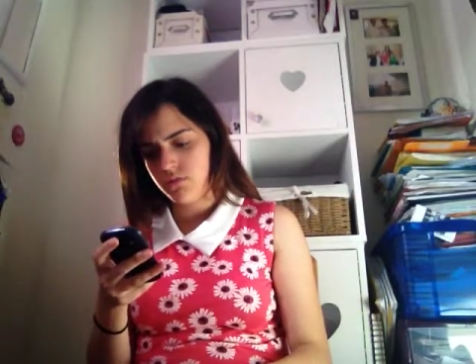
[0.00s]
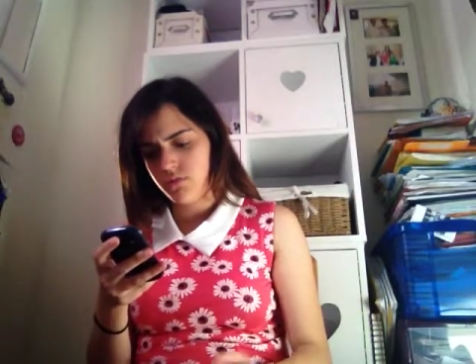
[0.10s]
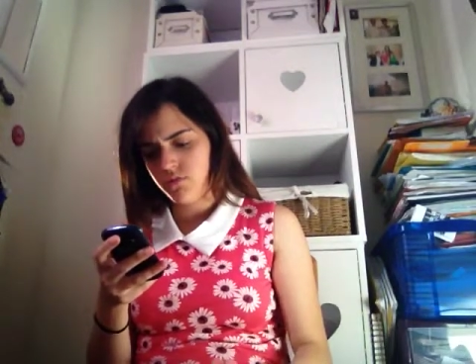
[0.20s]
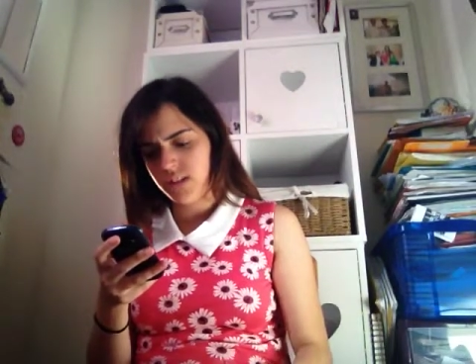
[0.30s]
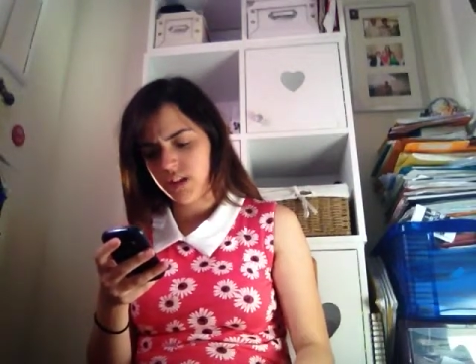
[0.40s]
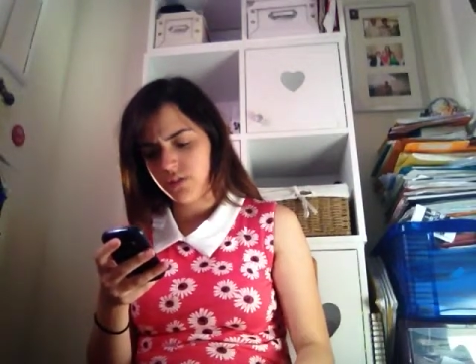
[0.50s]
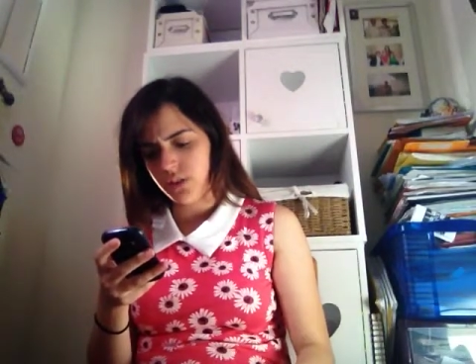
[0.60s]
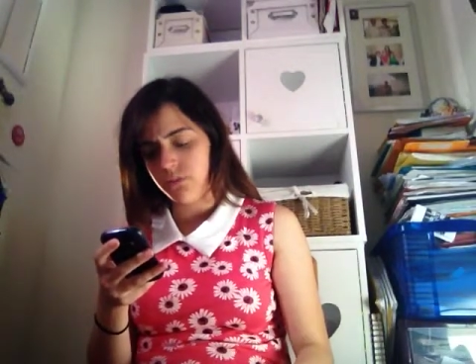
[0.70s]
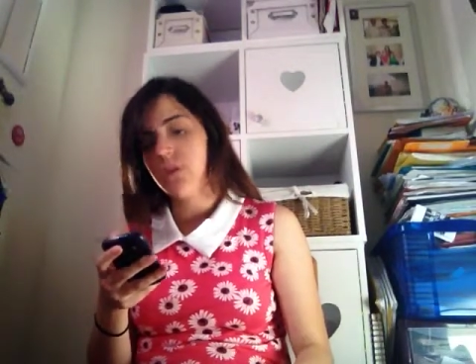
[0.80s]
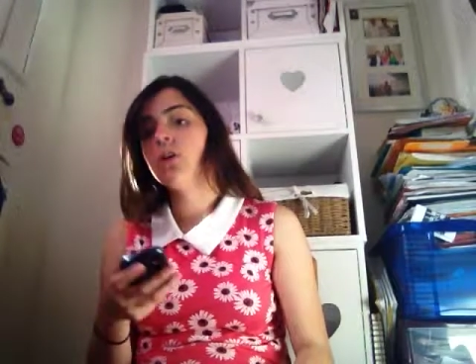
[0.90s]
Well, I'm really
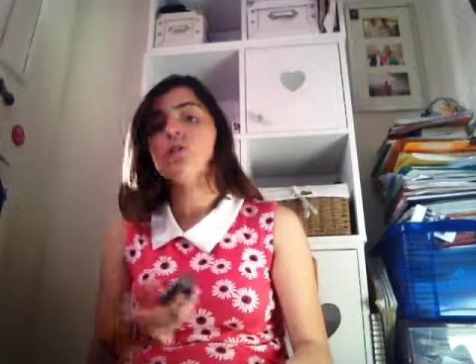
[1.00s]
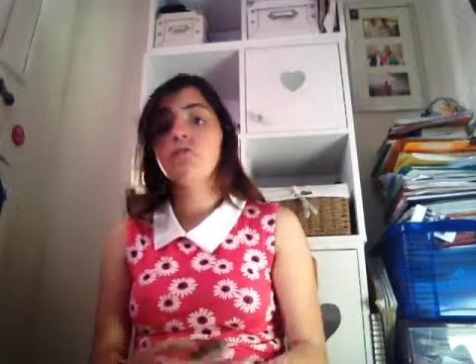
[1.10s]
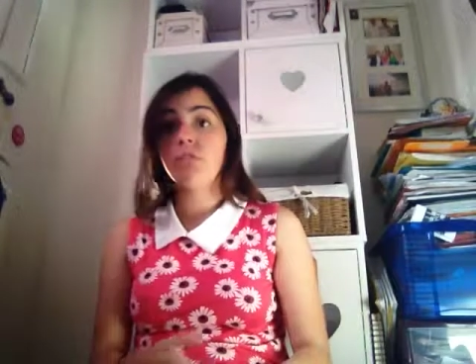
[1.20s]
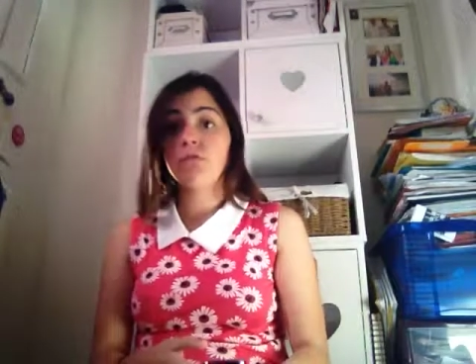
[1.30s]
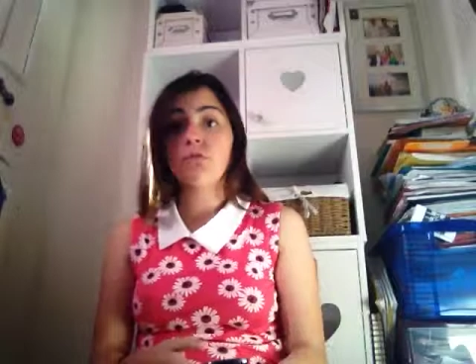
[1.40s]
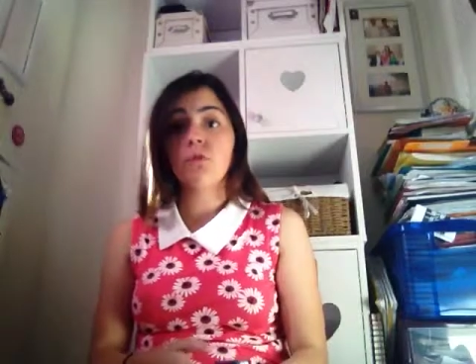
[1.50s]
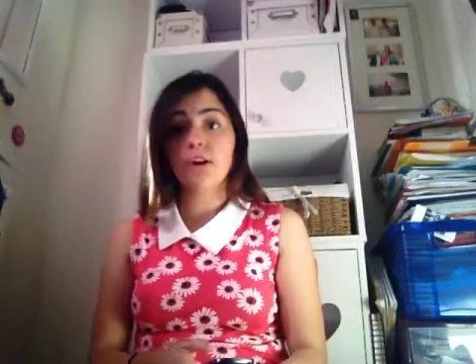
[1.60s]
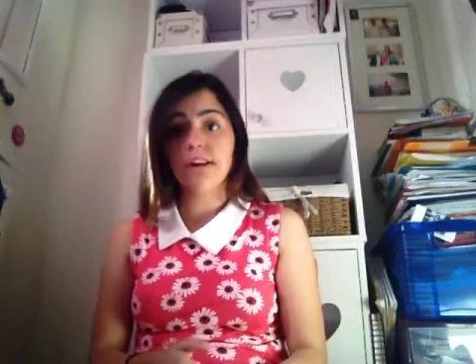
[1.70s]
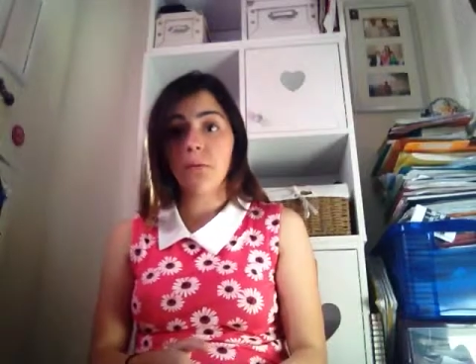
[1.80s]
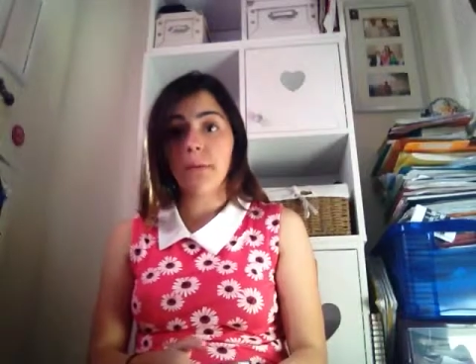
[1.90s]
confused. I'm going to have to
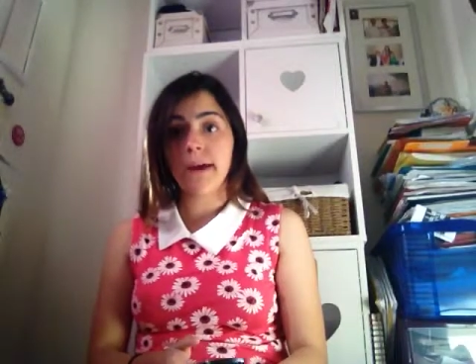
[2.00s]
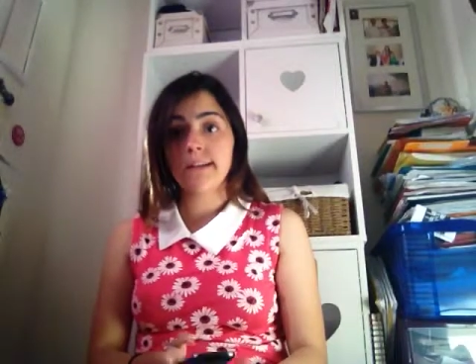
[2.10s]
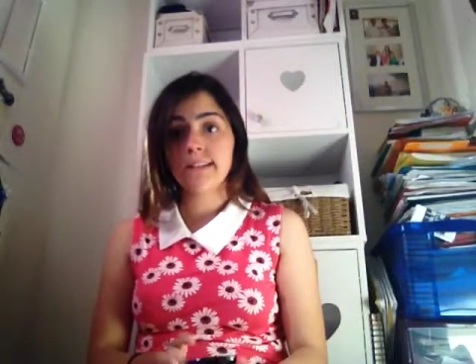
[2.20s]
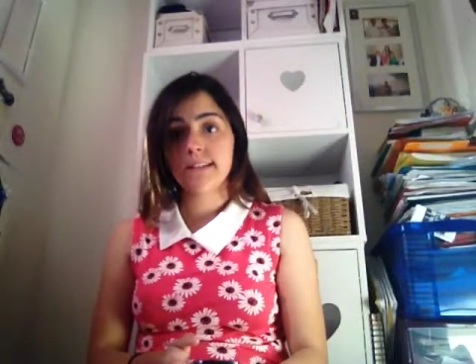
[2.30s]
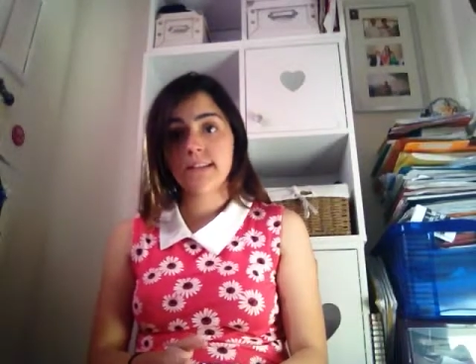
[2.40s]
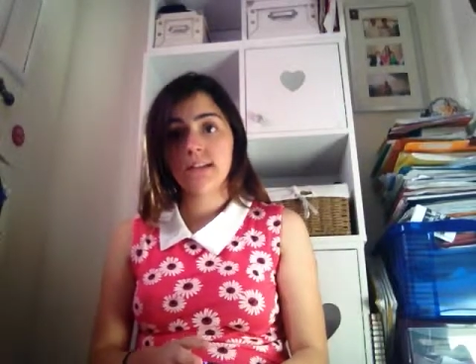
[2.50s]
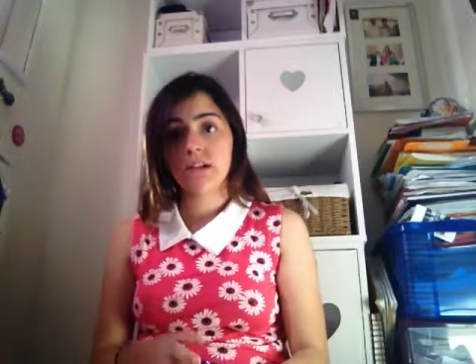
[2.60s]
avoid Little Mix.